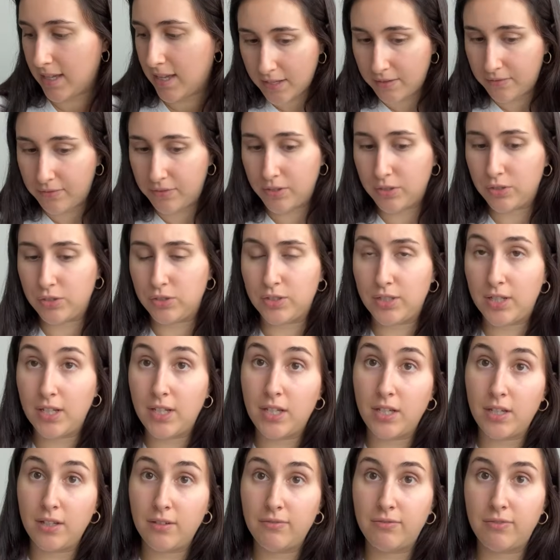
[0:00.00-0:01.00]
If you're
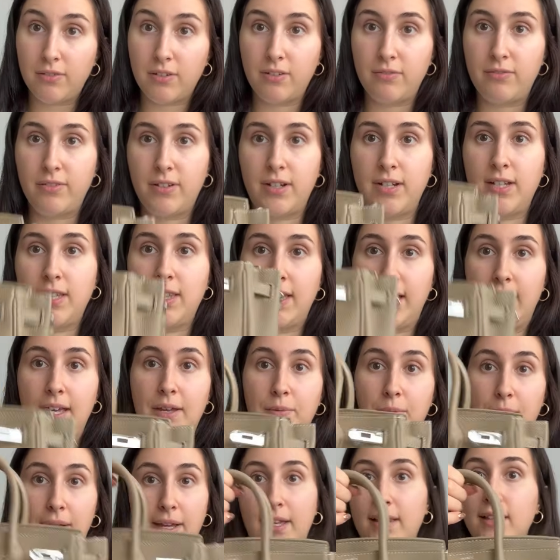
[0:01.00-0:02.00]
looking for a very
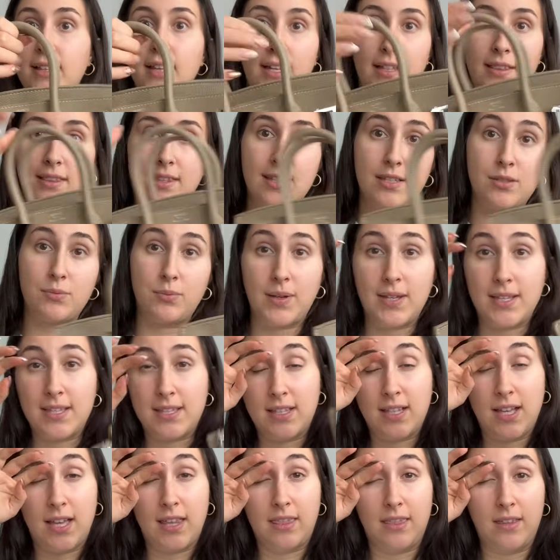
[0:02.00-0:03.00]
lightweight, like this weighs
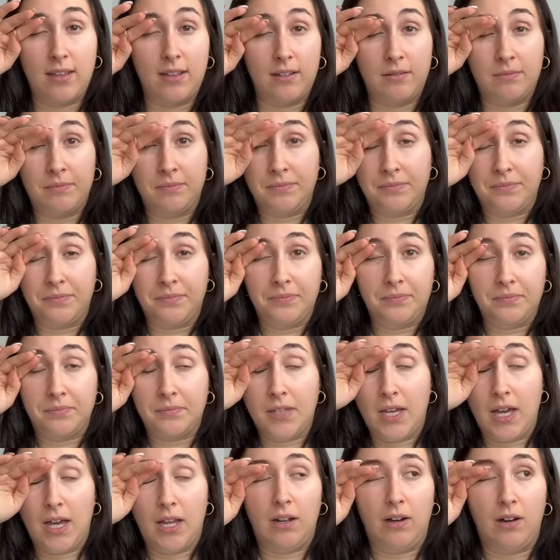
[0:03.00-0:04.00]
nothing
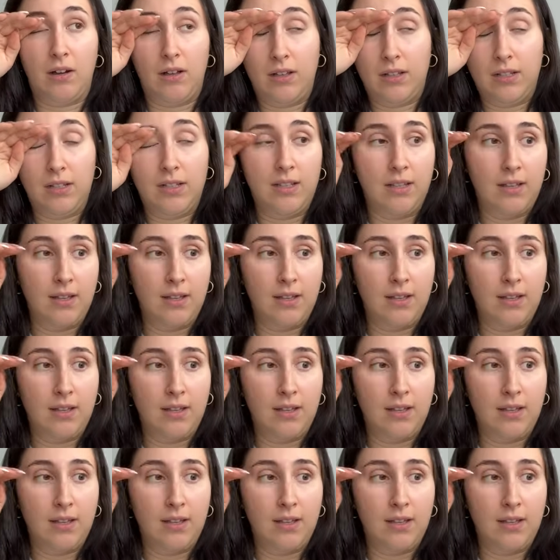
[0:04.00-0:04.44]
at all.